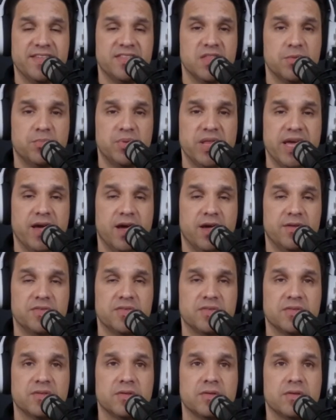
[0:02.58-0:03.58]
in the
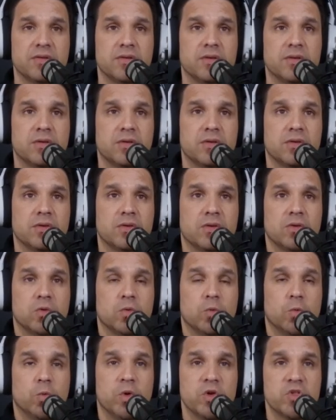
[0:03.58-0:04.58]
playoffs,
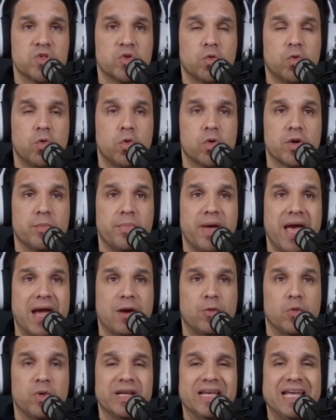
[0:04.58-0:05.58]
which
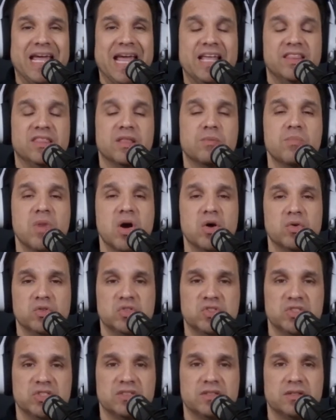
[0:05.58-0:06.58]
quarterback would gain the
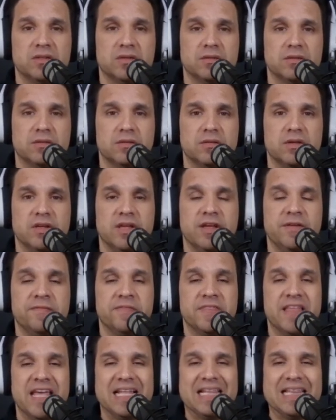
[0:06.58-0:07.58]
most if
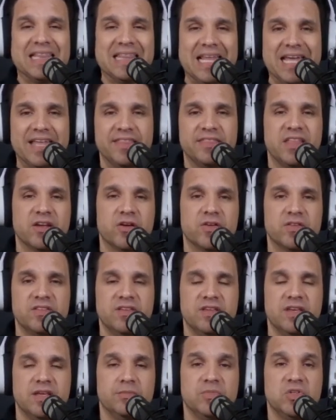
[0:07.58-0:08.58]
they led their
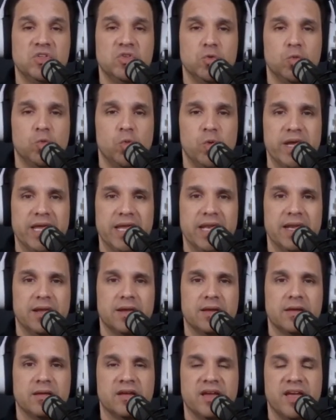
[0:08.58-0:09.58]
team to win
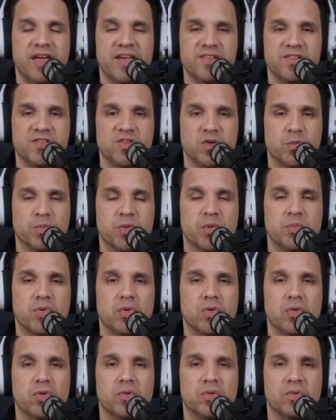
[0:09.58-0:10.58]
a Super
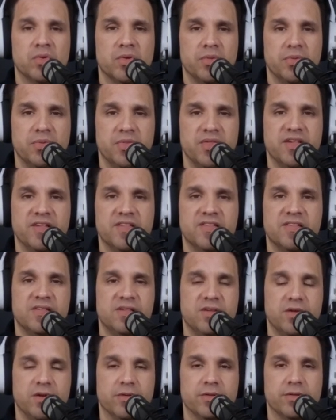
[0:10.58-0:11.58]
Bowl this
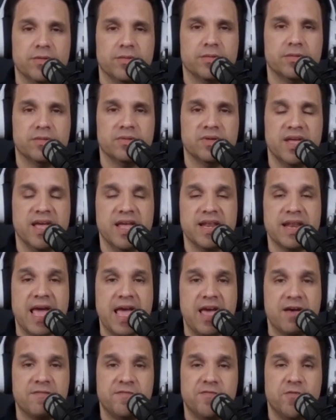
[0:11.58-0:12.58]
year? Okay, and I
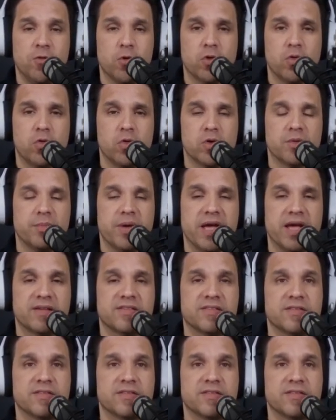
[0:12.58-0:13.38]
have four quarterbacks.